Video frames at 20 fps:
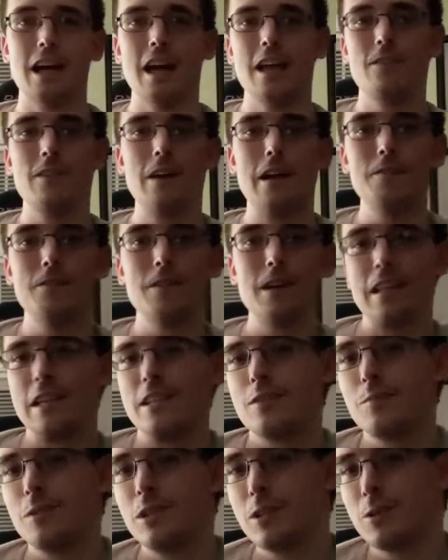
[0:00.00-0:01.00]
I find
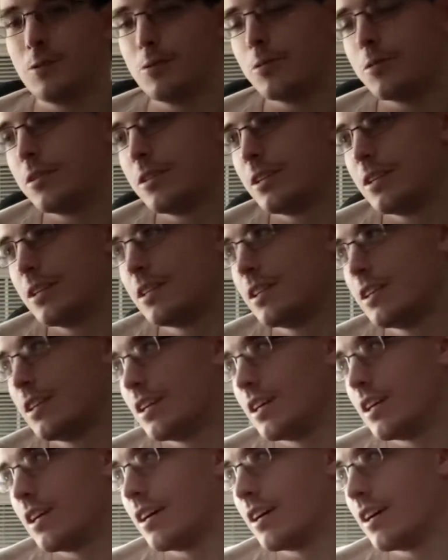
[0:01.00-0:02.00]
that to be cool.
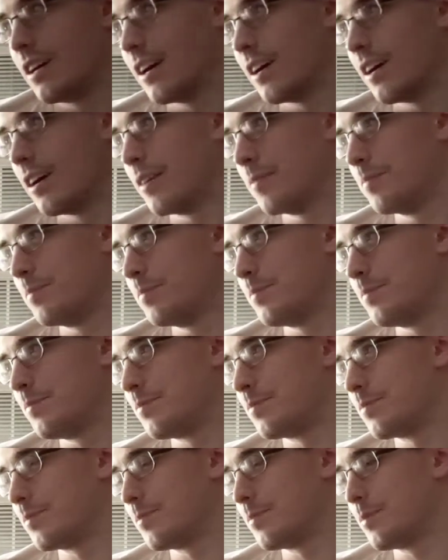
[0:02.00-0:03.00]

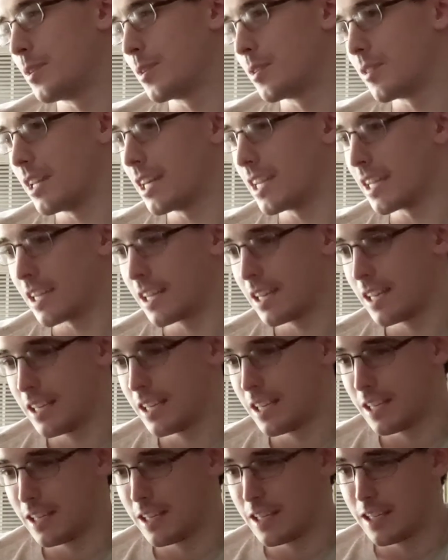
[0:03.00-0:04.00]
But like,
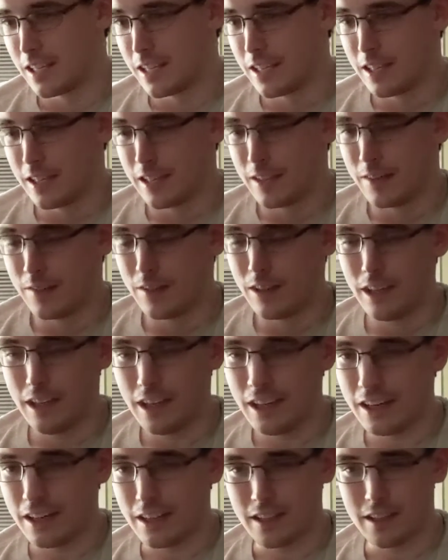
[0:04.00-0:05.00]
but
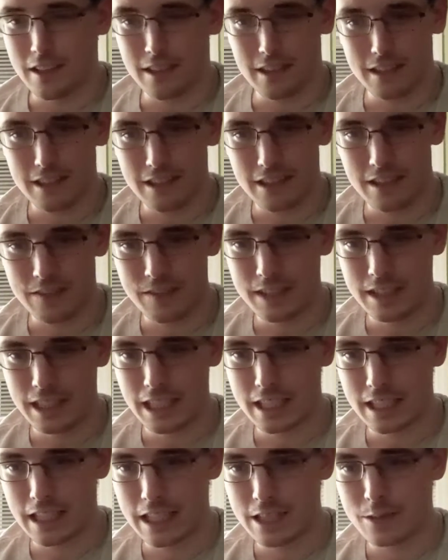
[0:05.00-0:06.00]
yeah,
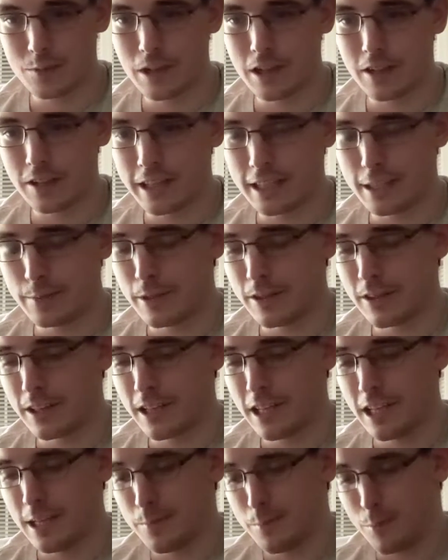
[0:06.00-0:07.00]
like that's what I liked about
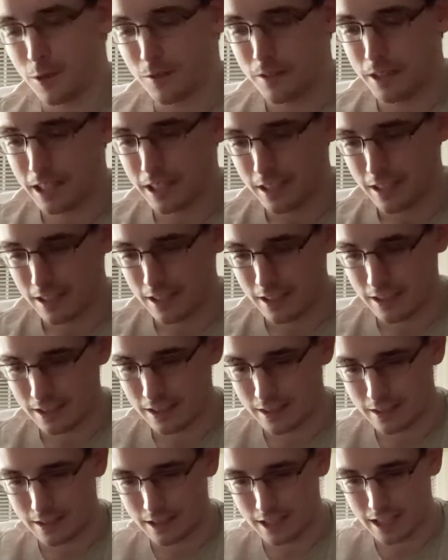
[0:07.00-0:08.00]
the game. But like,
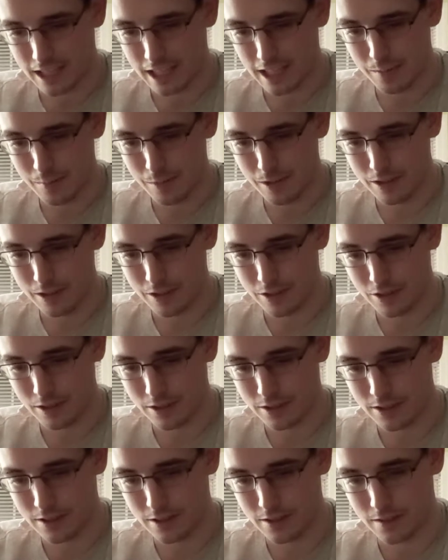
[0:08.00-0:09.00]
the game
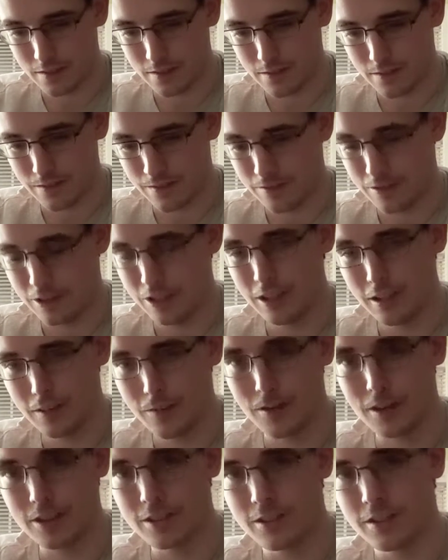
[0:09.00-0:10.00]
just really
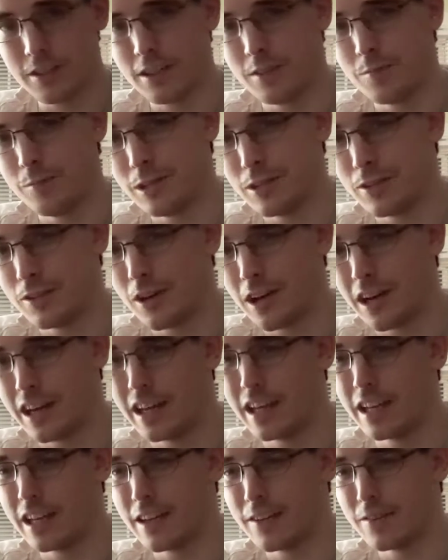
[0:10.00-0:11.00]
frustrated me a
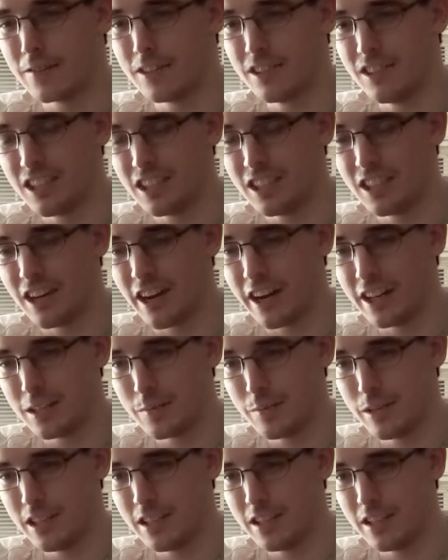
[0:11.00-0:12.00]
lot, and it really got
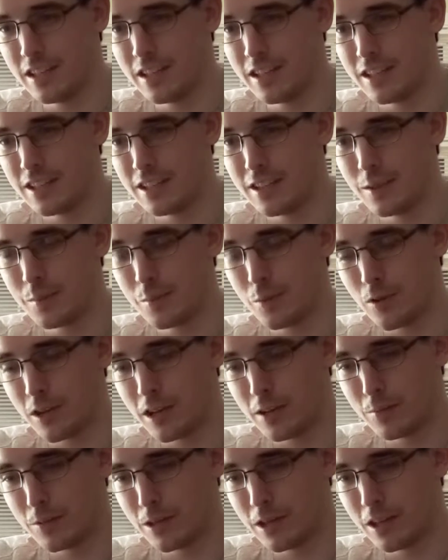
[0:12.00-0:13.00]
to me to the
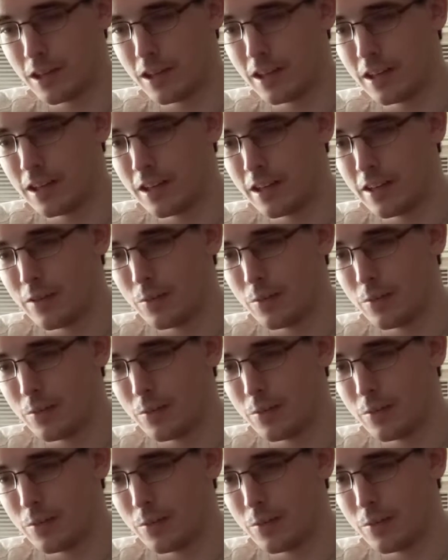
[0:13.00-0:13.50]
point where